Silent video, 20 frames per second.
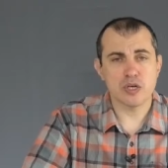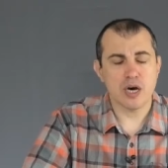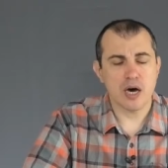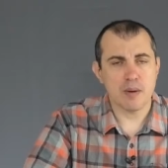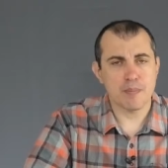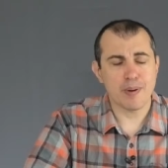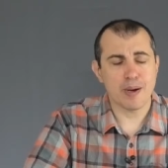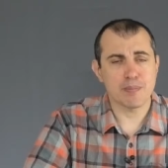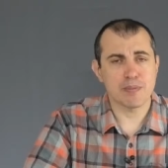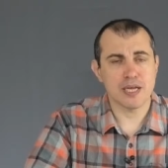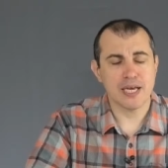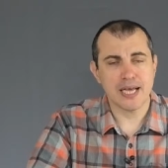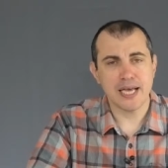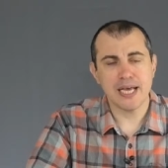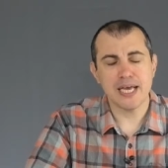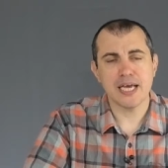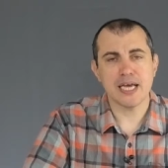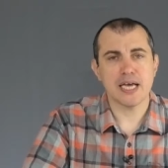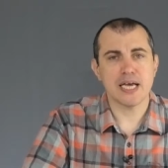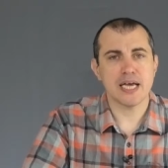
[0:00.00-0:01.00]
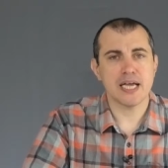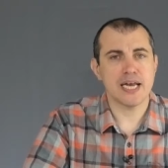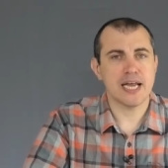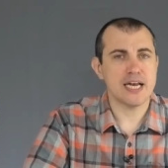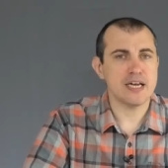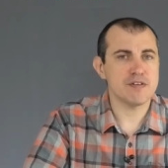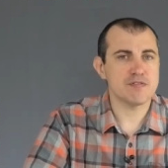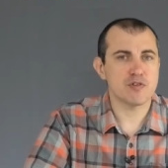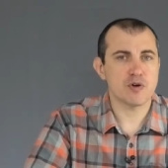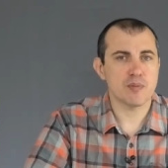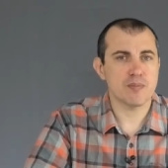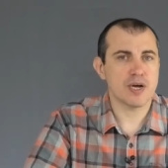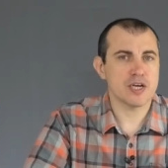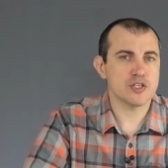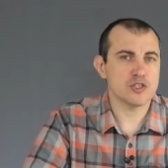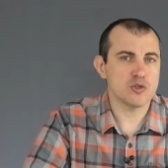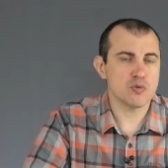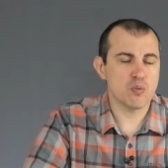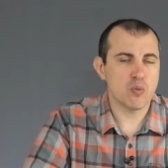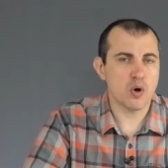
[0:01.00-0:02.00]
a public key in any format
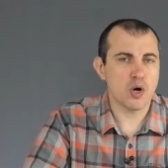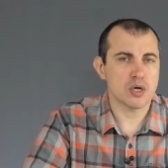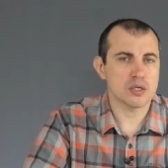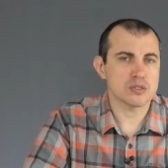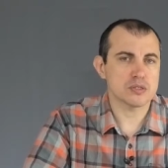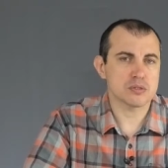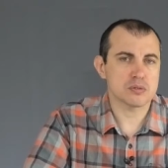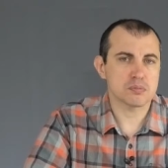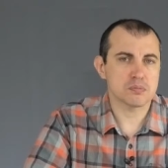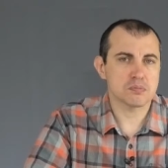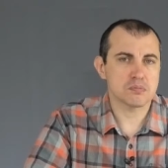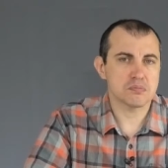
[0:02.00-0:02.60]
you want.